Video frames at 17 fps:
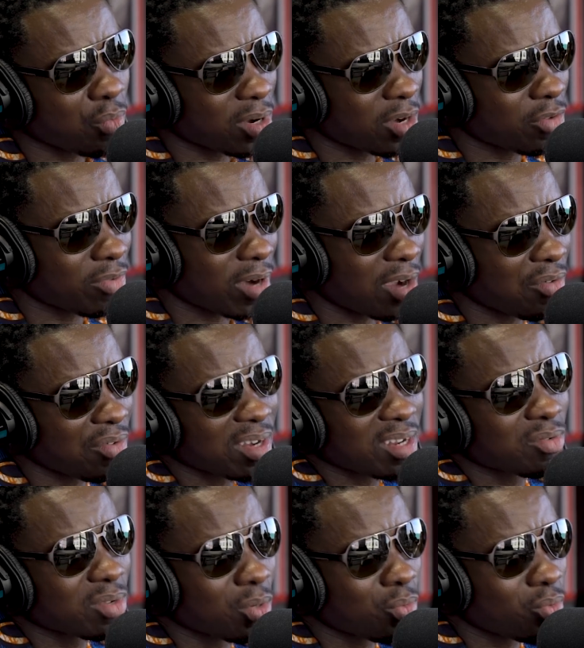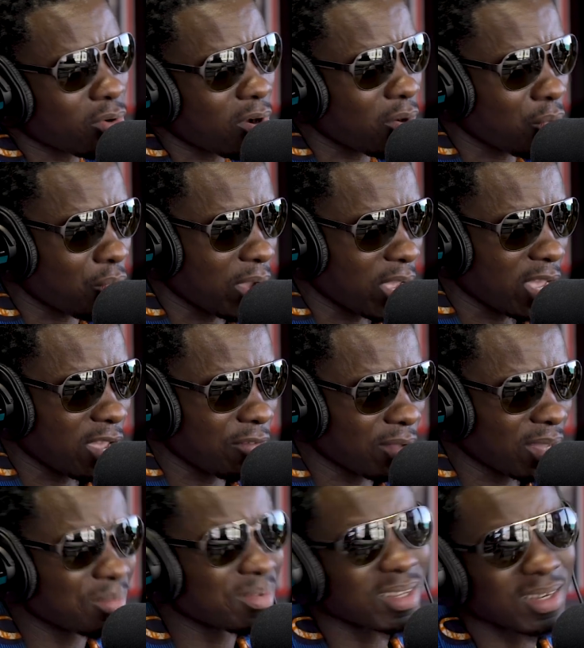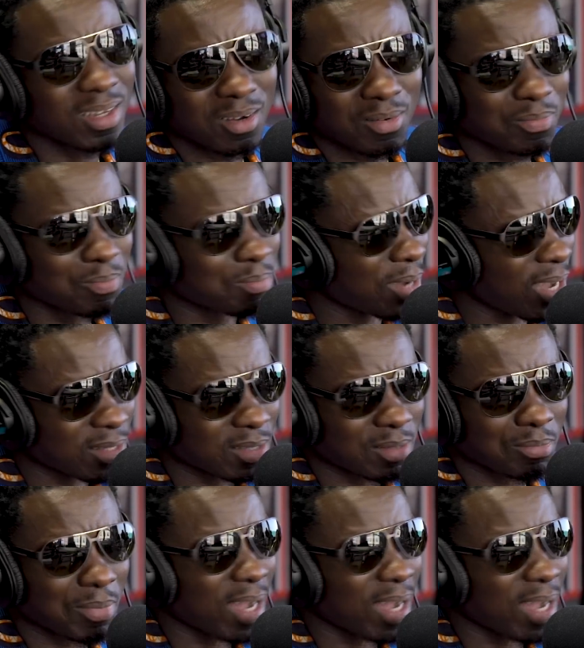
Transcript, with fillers: went around with it the wrong way. Right, I uh, hear you. You know, by, I hear you.